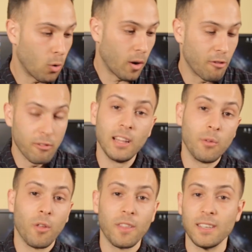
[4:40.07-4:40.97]
Oh, I really
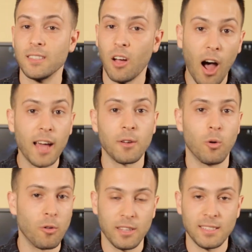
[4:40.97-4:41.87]
want this item
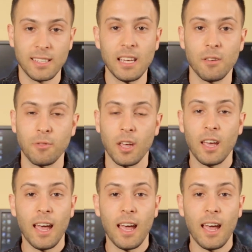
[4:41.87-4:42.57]
or this gift,